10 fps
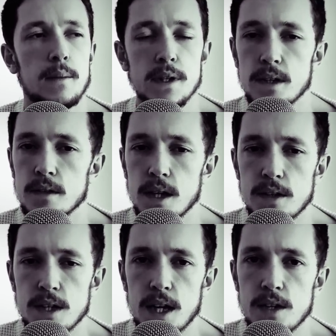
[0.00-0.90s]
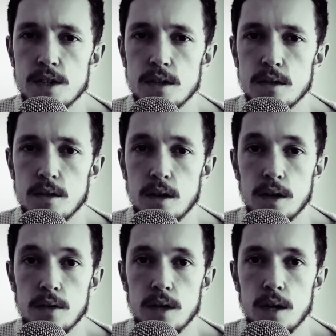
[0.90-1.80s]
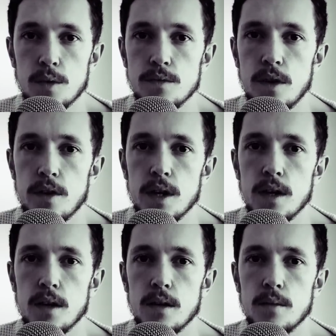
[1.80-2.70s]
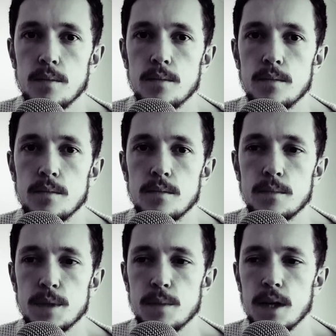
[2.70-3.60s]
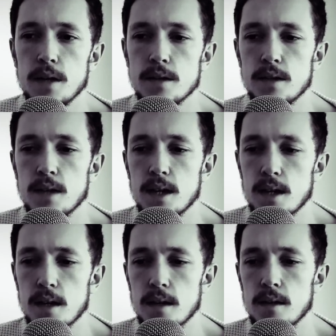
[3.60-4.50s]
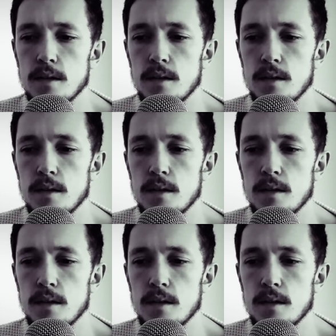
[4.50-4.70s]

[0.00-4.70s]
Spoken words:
the education that I got there was very misplaced. I